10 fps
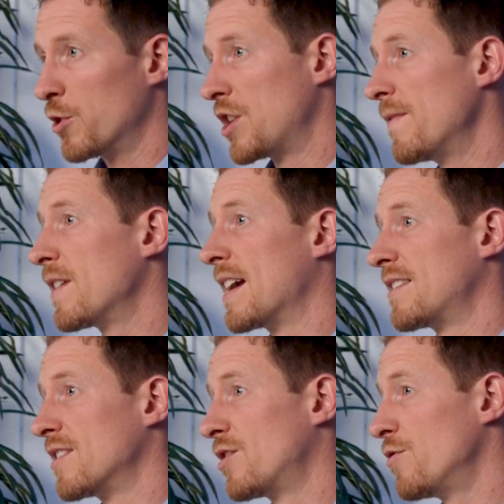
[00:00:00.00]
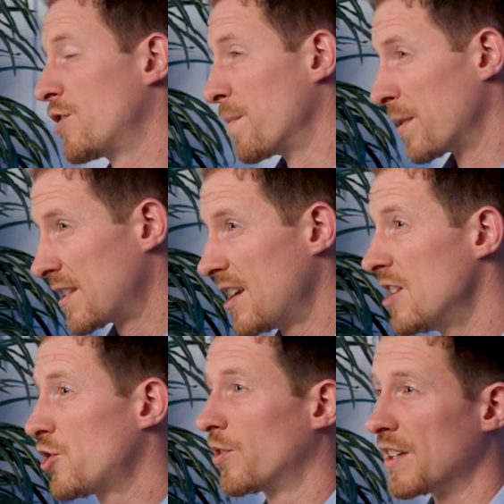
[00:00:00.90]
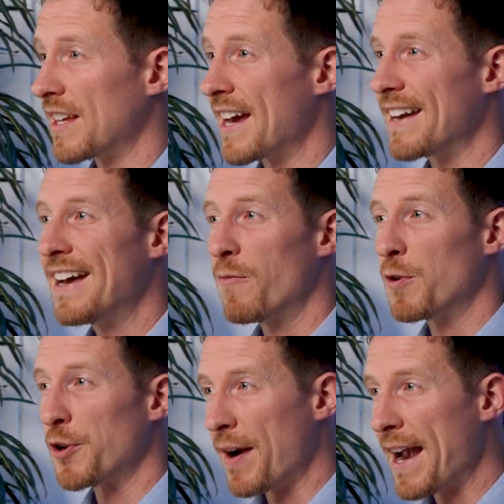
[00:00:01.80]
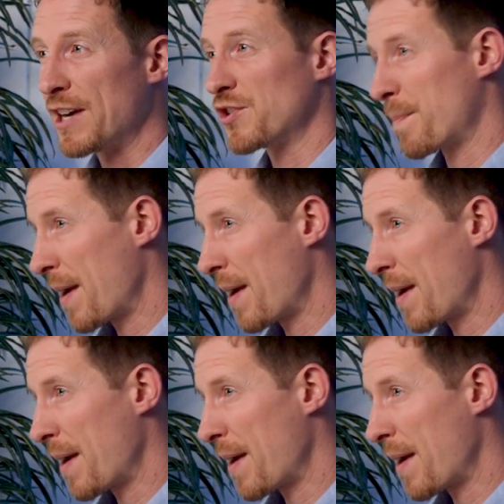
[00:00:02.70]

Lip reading: Which even gets into, you can potentially get what they're actually